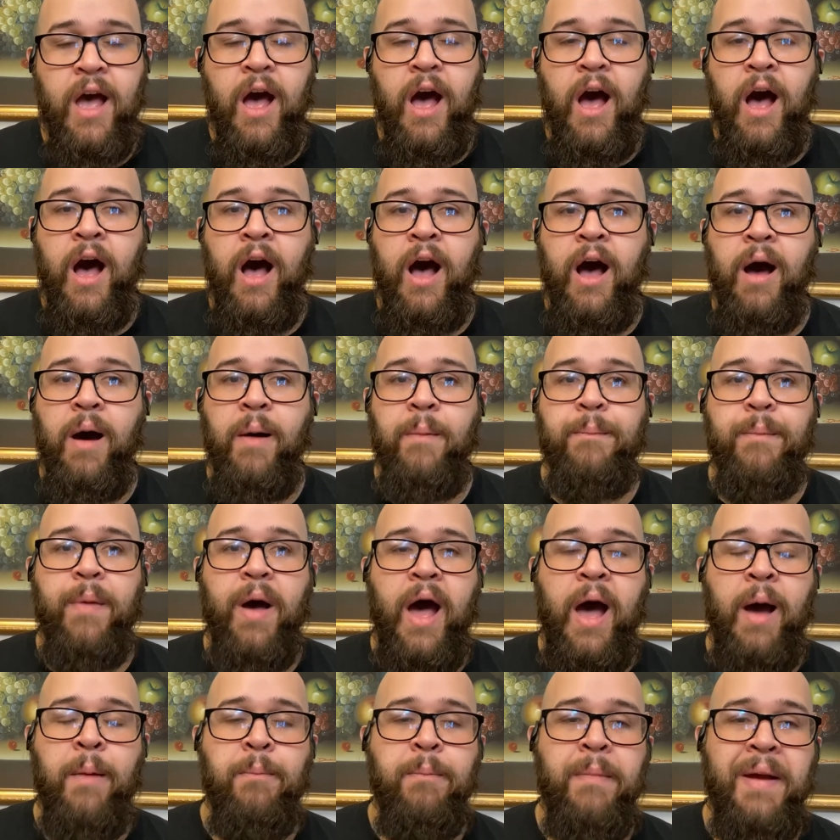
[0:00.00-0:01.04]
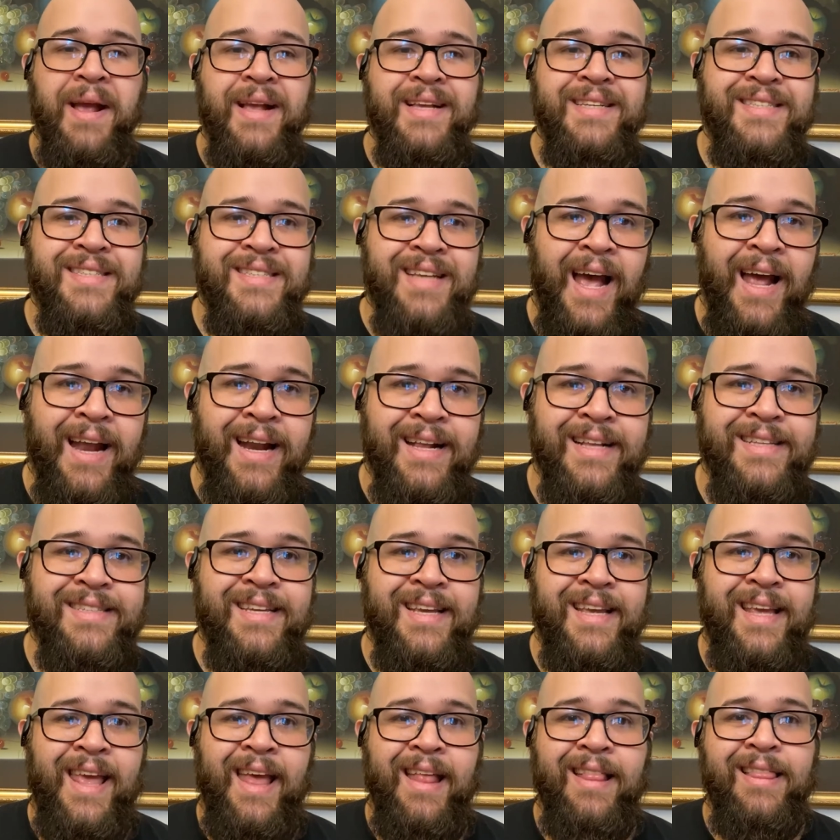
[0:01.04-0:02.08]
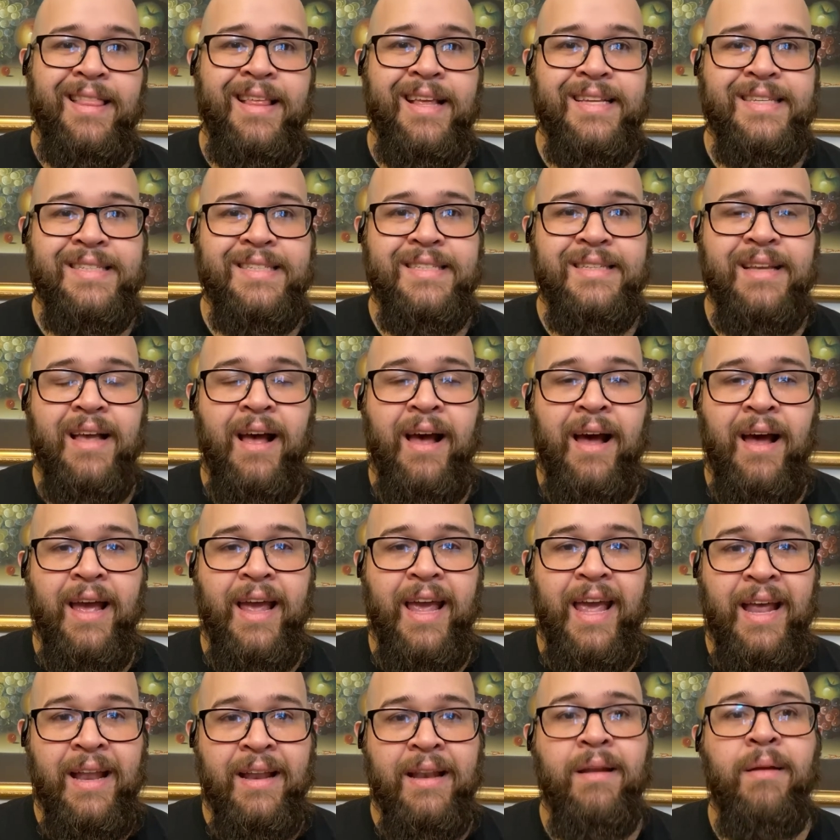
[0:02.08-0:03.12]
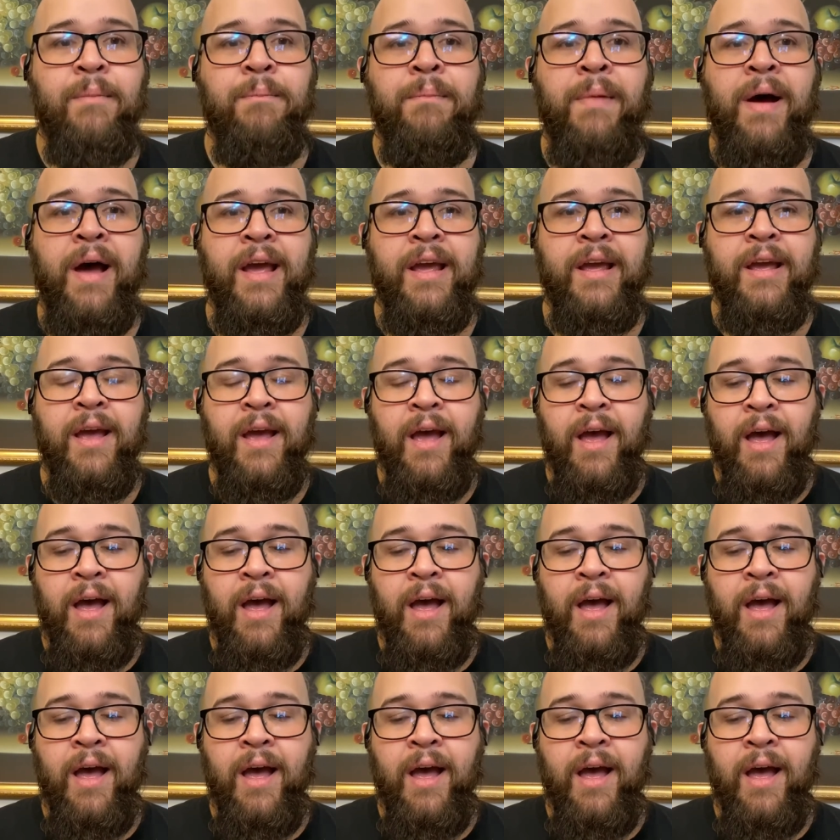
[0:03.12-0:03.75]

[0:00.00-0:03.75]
I'm excited to get this in my